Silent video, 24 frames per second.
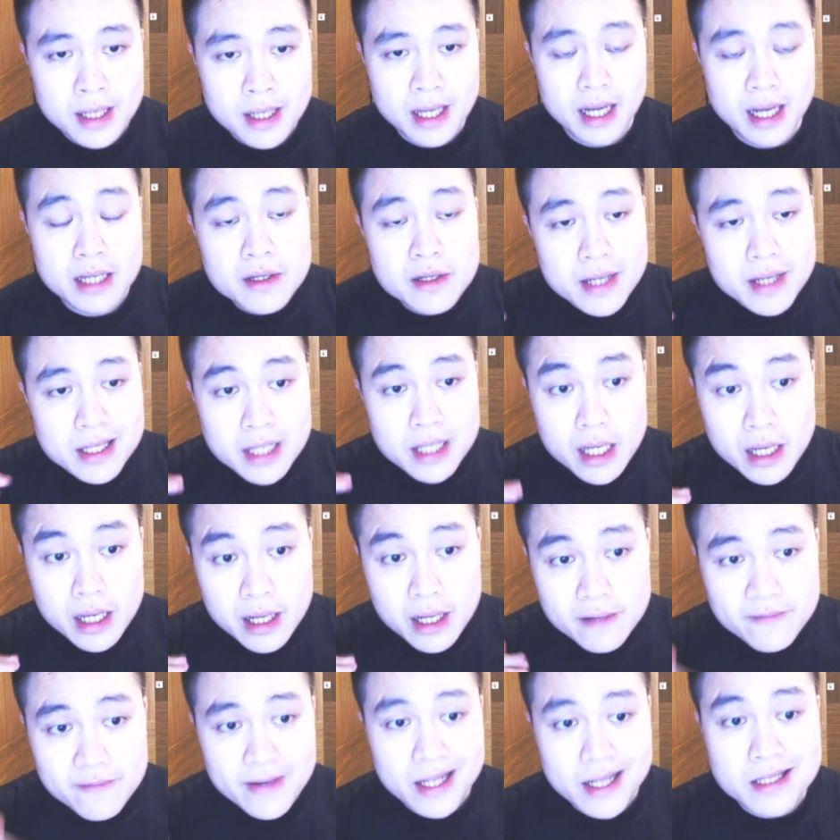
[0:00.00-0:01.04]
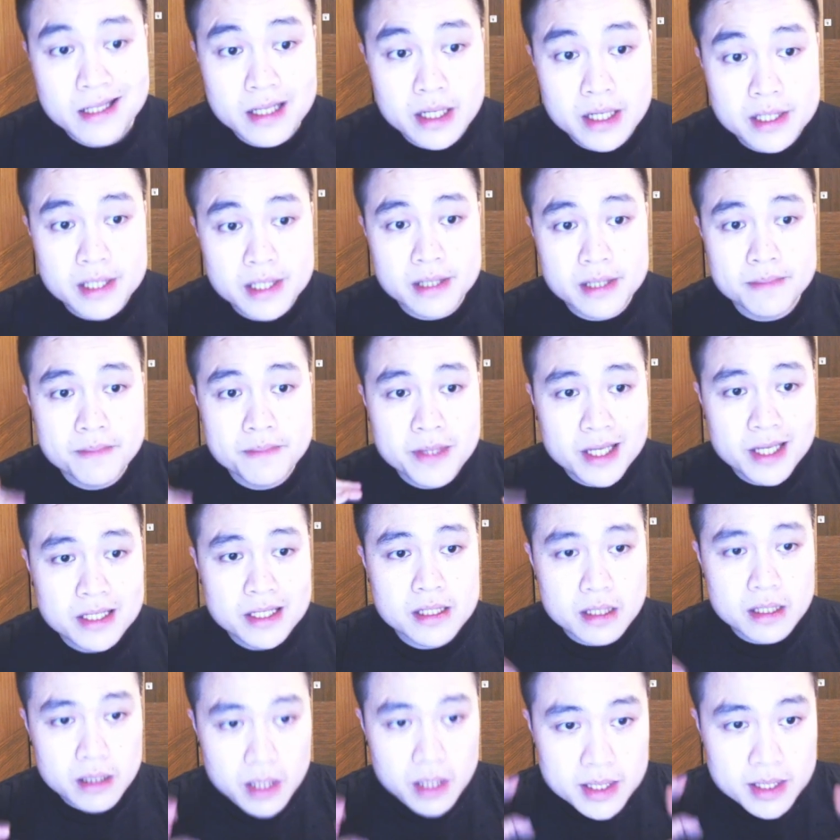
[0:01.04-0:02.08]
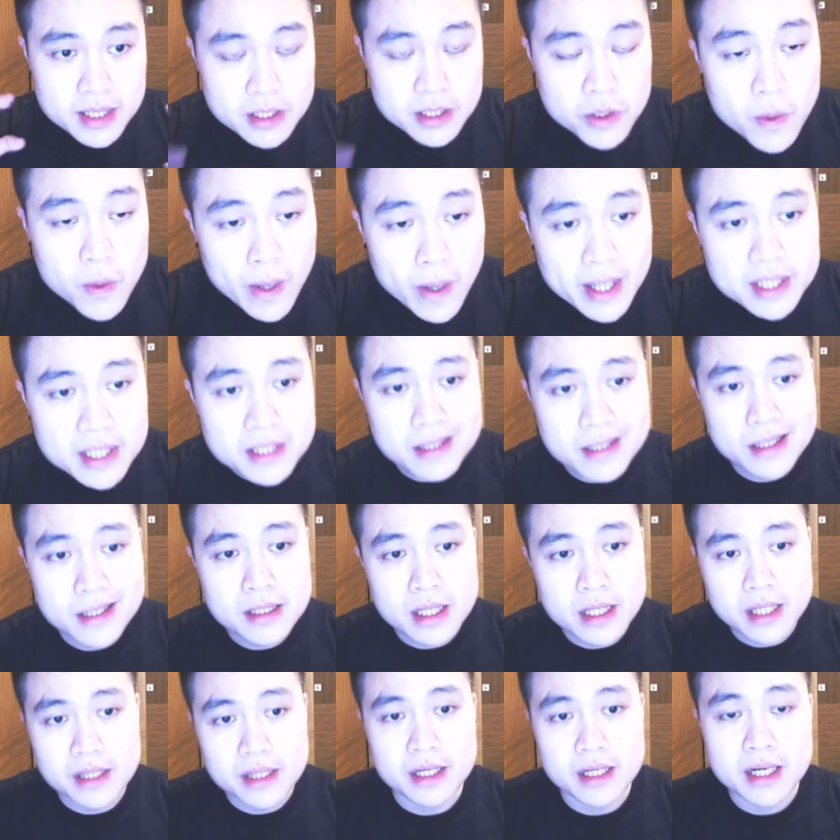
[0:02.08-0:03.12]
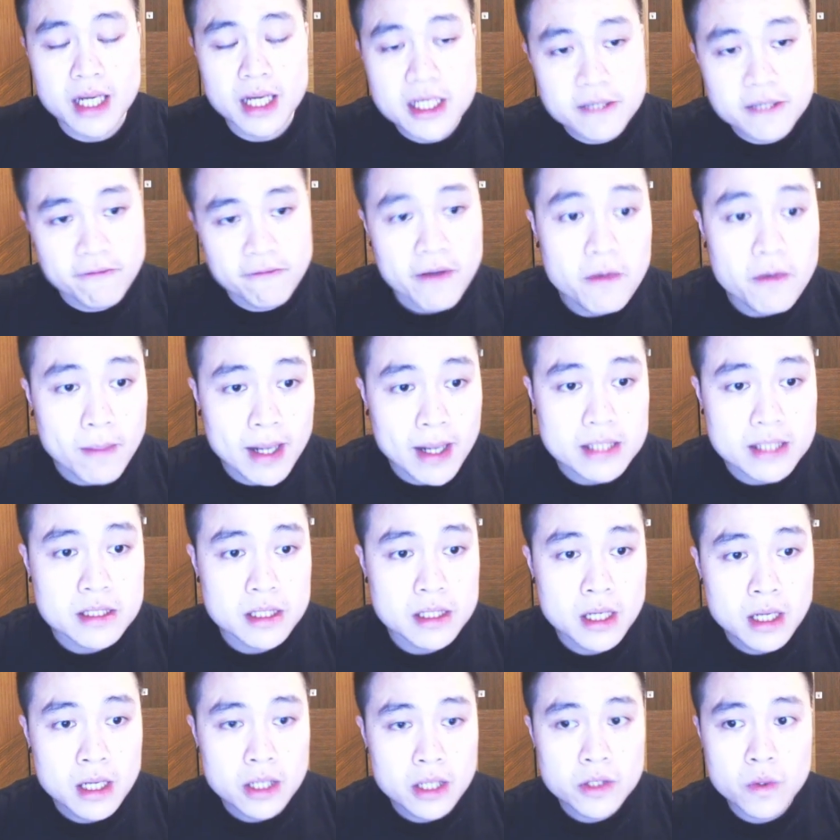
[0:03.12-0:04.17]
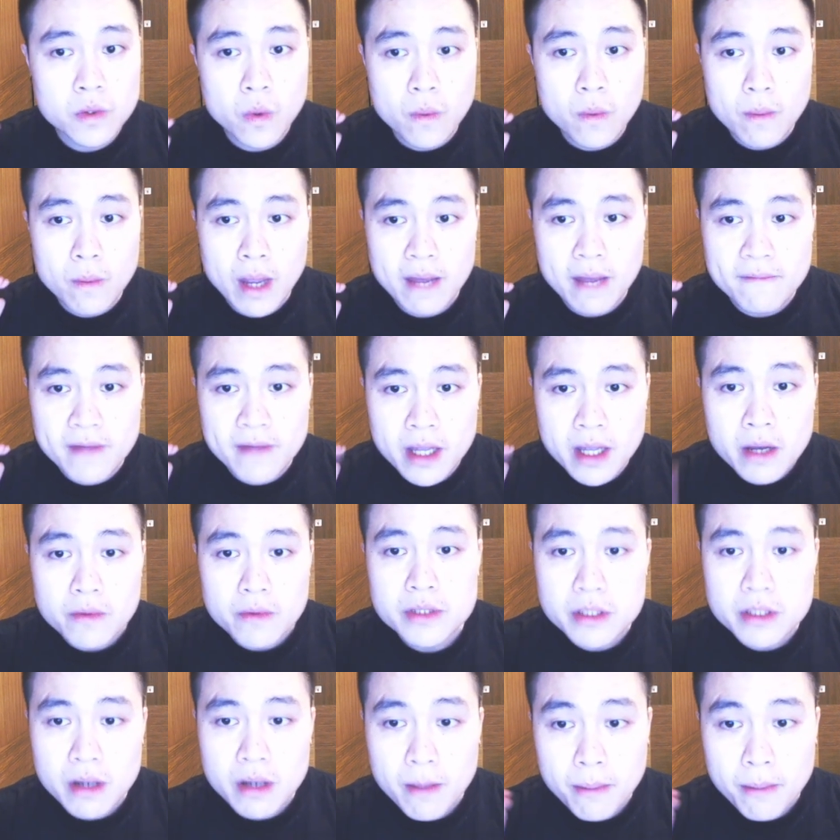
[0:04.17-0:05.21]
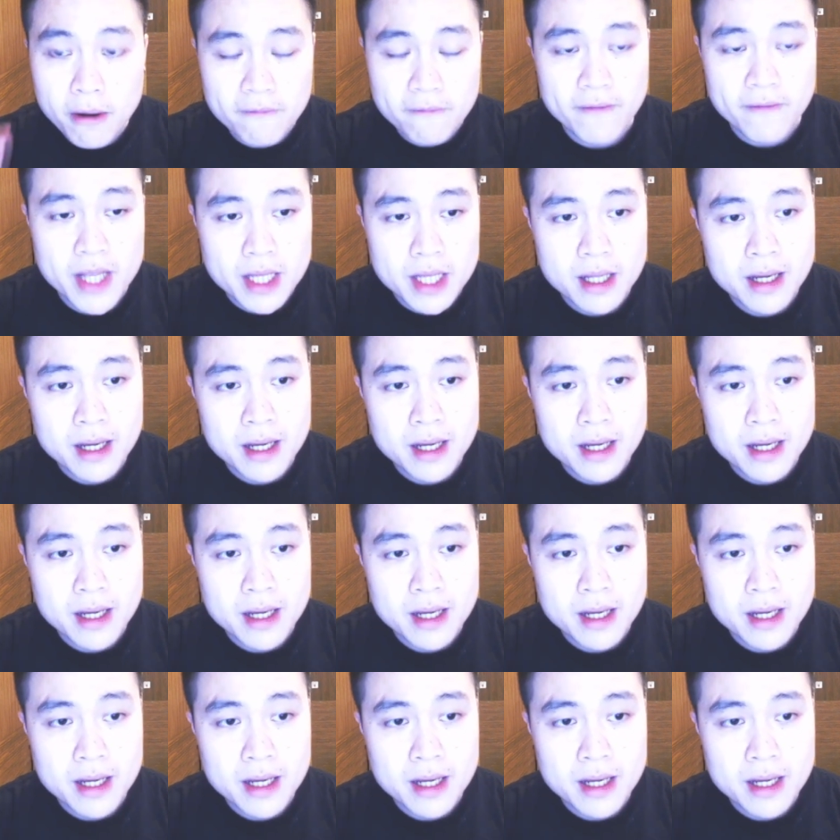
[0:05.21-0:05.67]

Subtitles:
and you can take advantage of this situation in the next few months to have huge profit.